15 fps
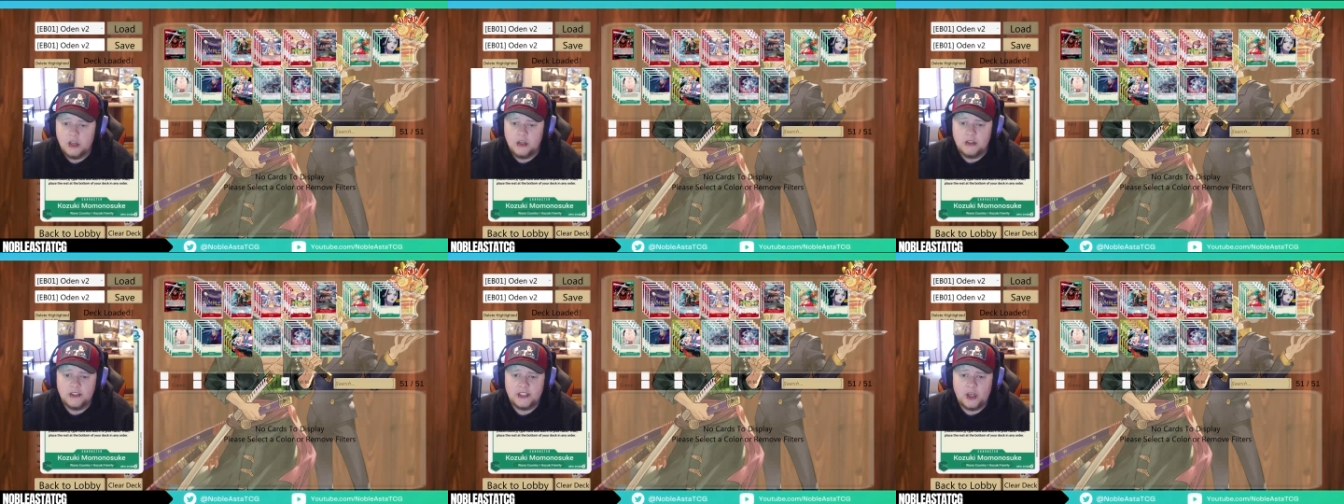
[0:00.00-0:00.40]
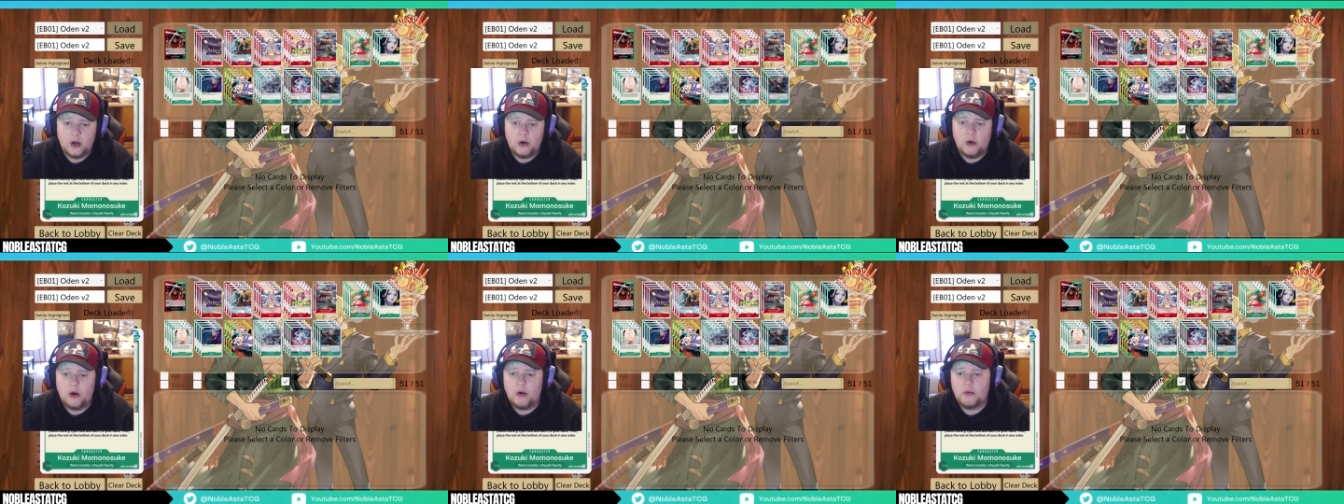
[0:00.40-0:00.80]

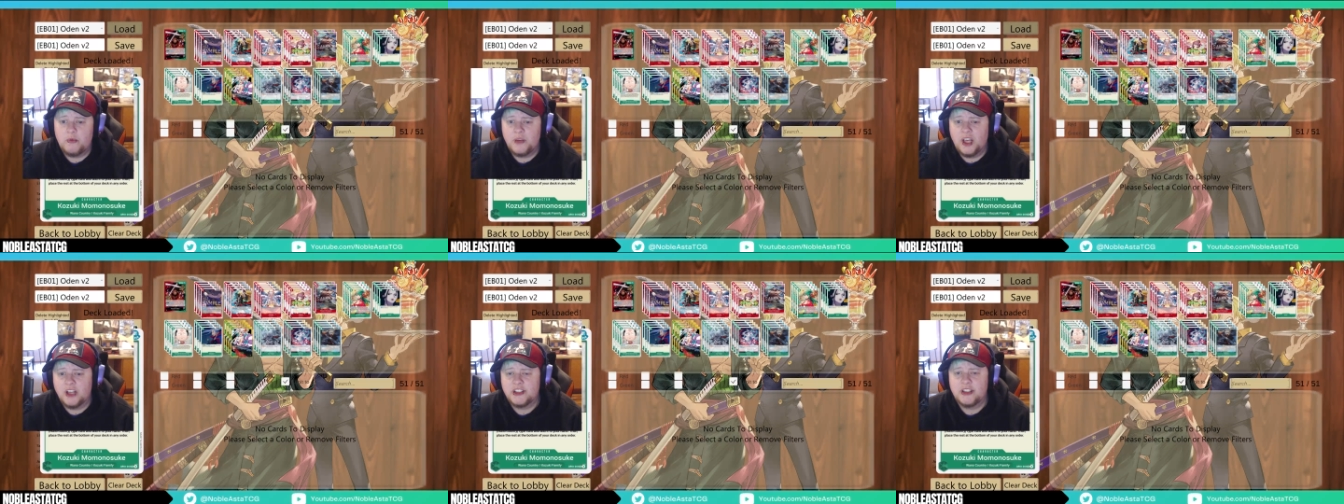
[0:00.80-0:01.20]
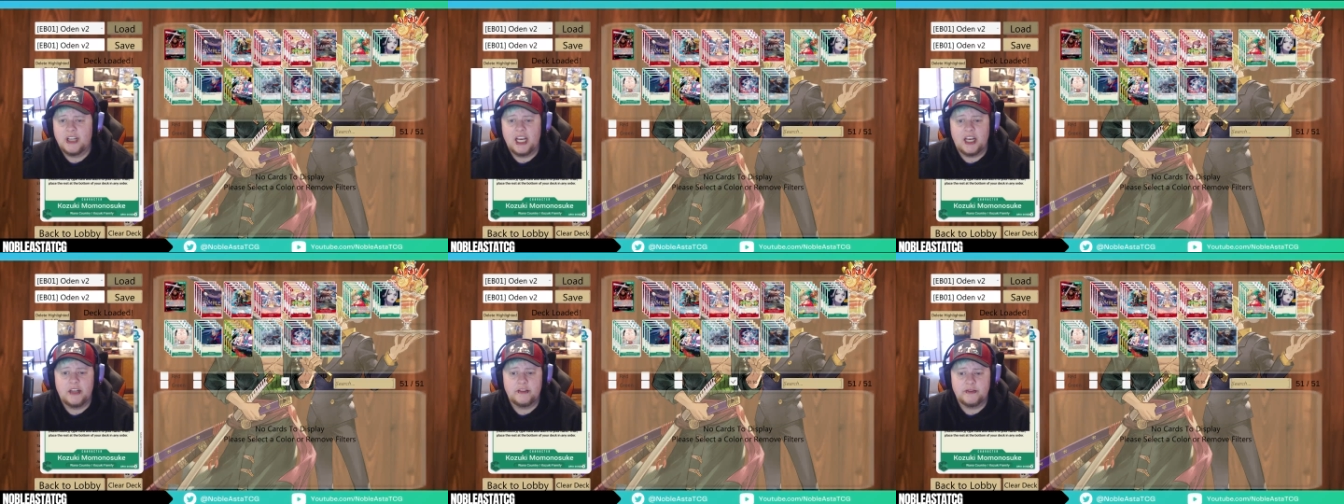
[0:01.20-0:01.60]
So we also
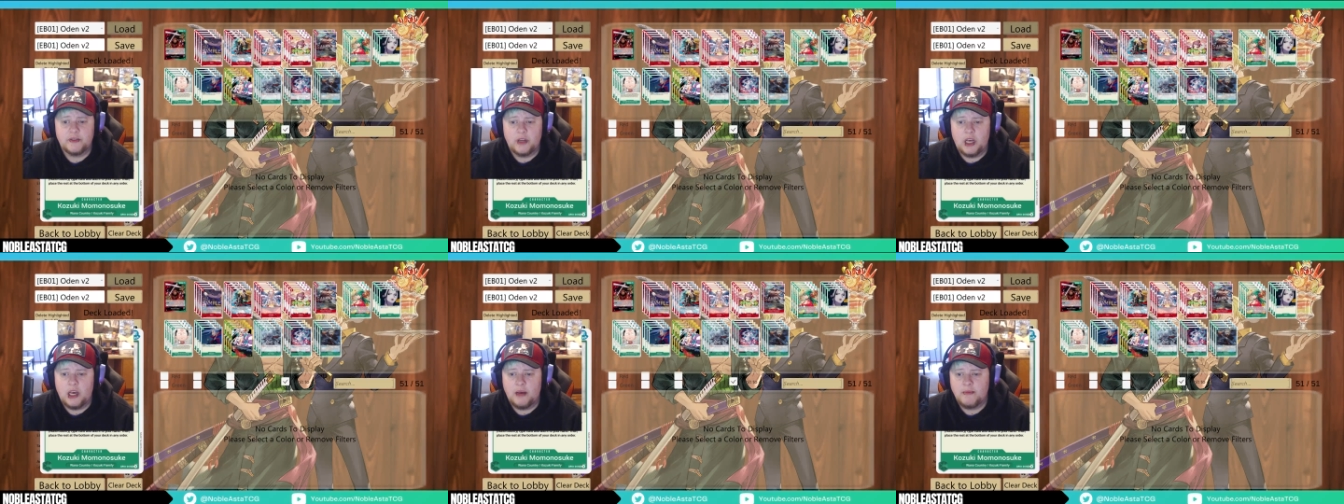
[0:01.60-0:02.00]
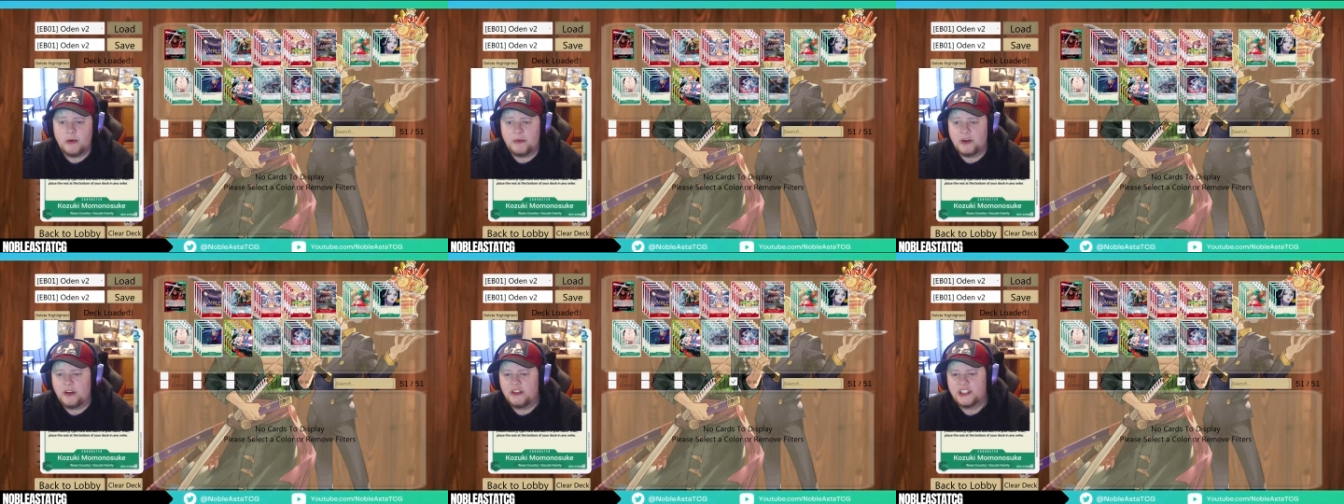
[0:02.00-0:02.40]
have
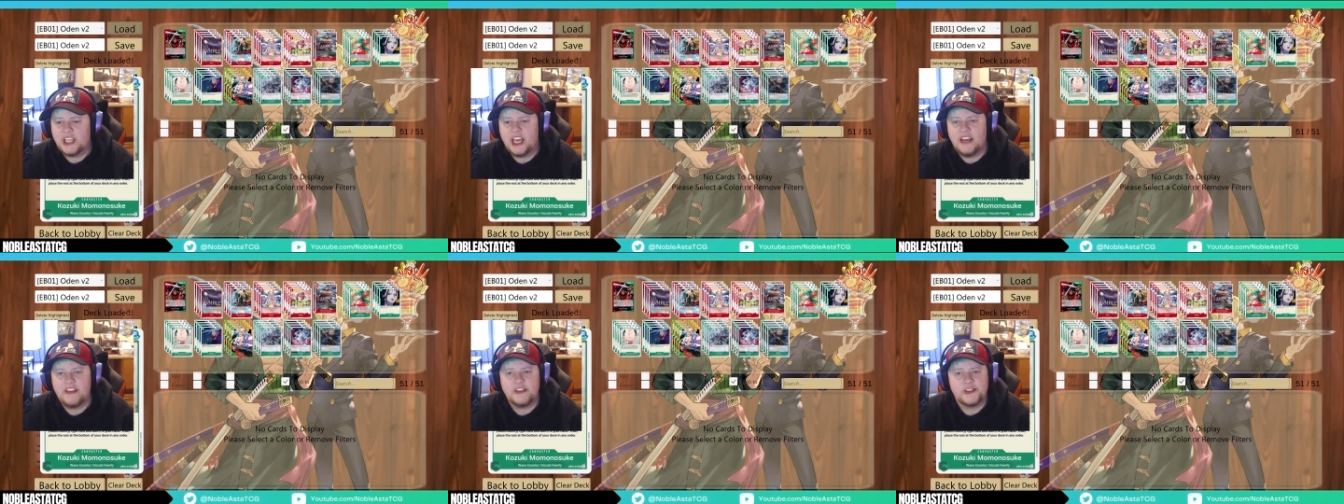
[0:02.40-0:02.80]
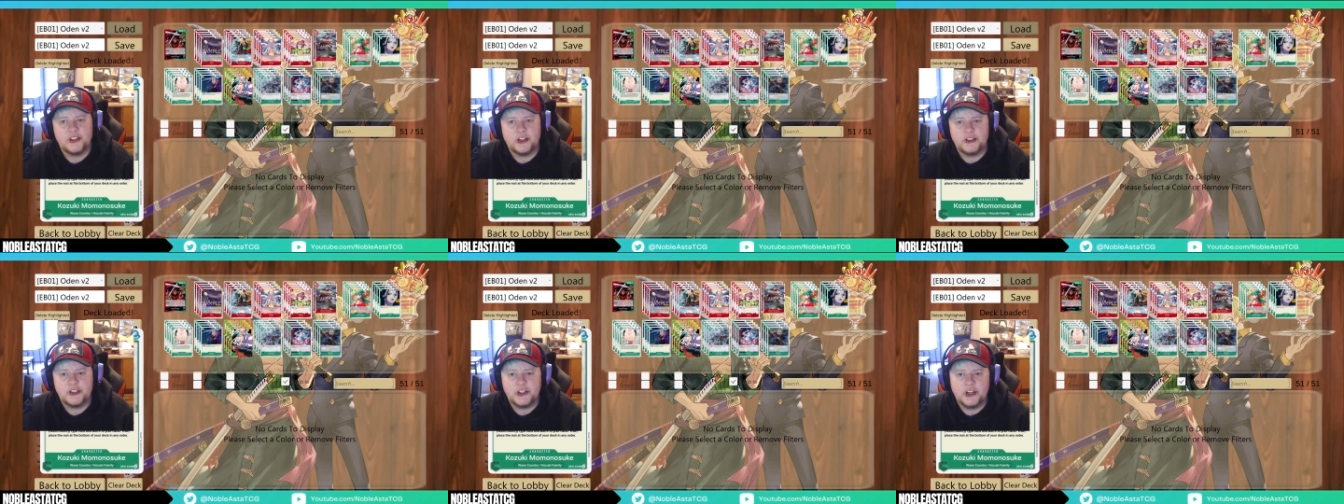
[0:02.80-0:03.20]
Momonosuke the
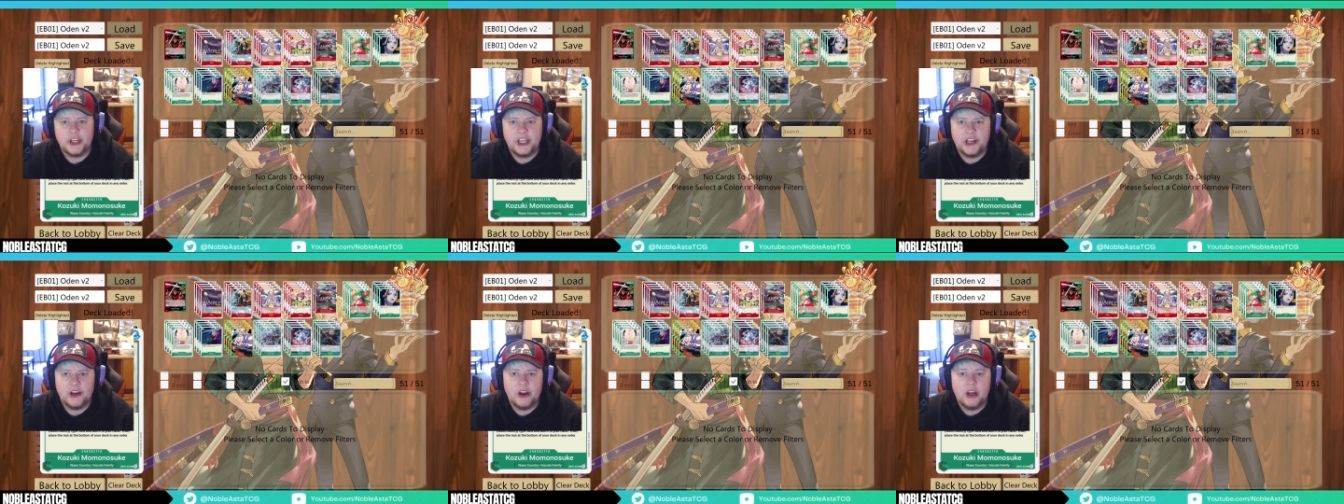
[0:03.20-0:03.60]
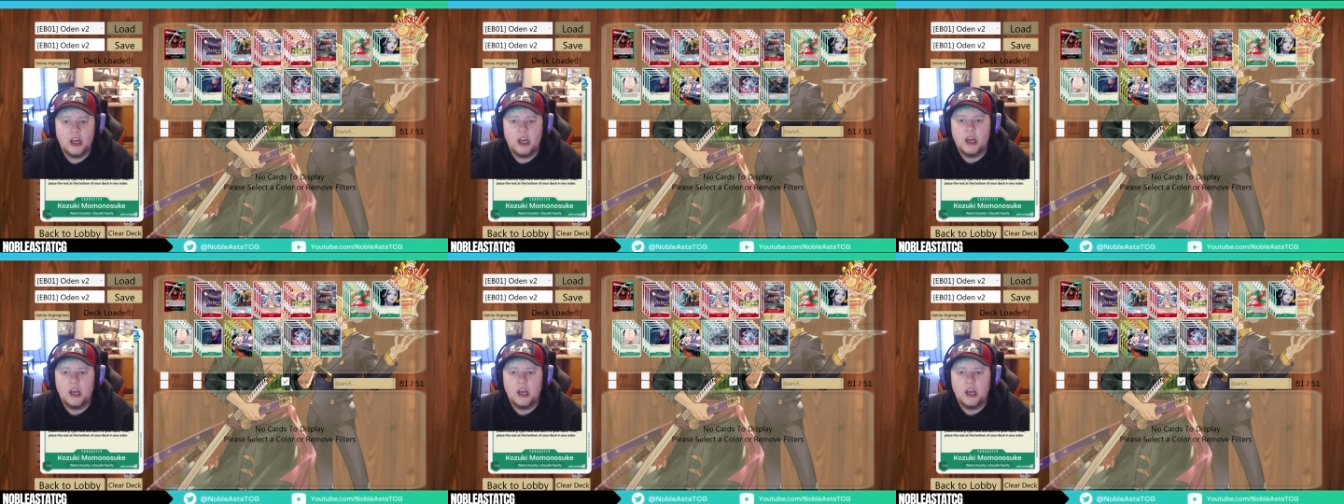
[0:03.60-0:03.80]
Searcher here.